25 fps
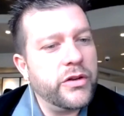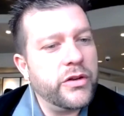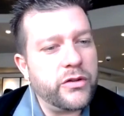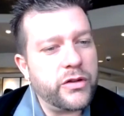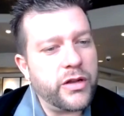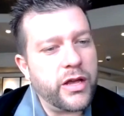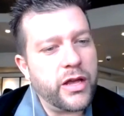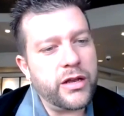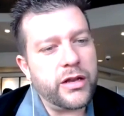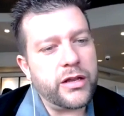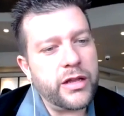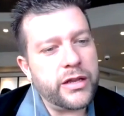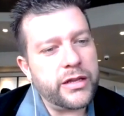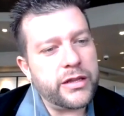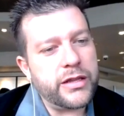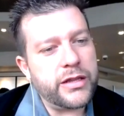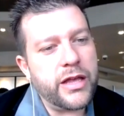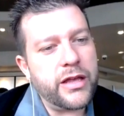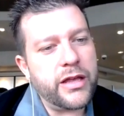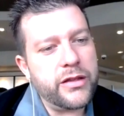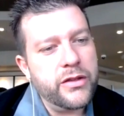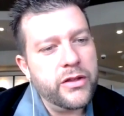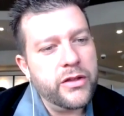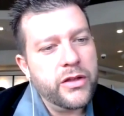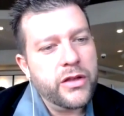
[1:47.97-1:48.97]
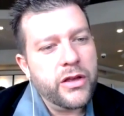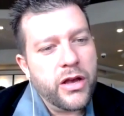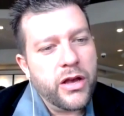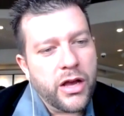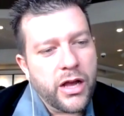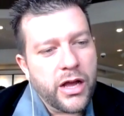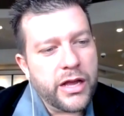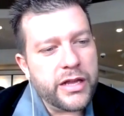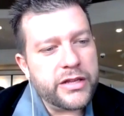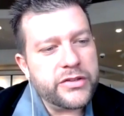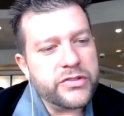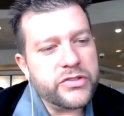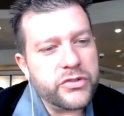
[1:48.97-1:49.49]
kind of like that
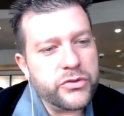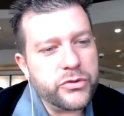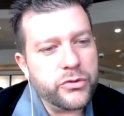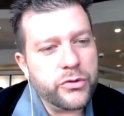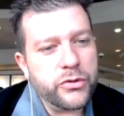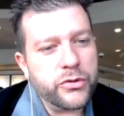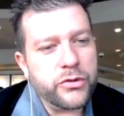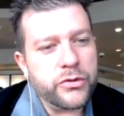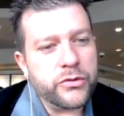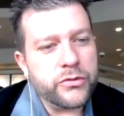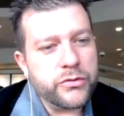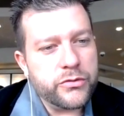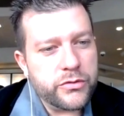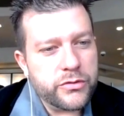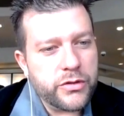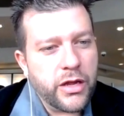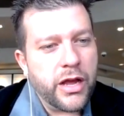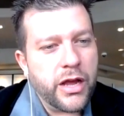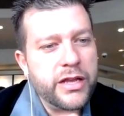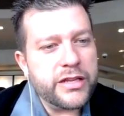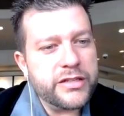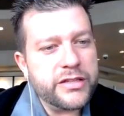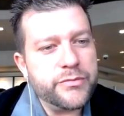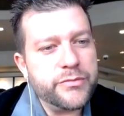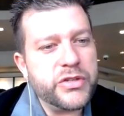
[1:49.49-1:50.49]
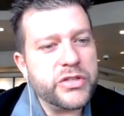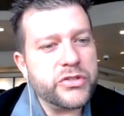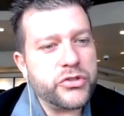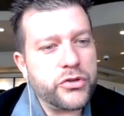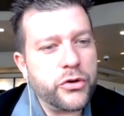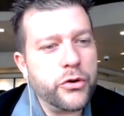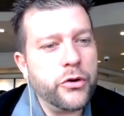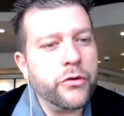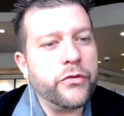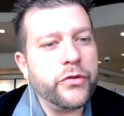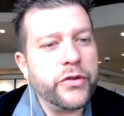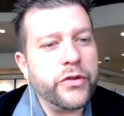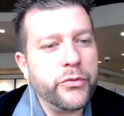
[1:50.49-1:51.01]
high school
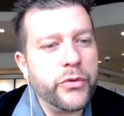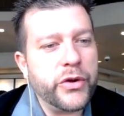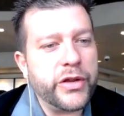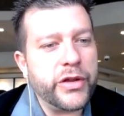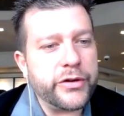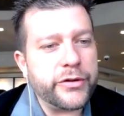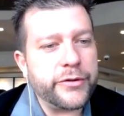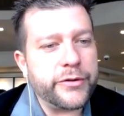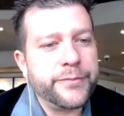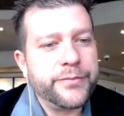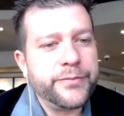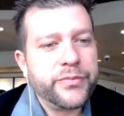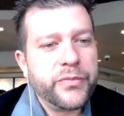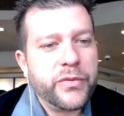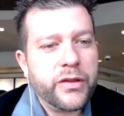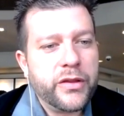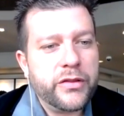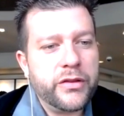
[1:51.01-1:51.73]
Heisman Trophy winner.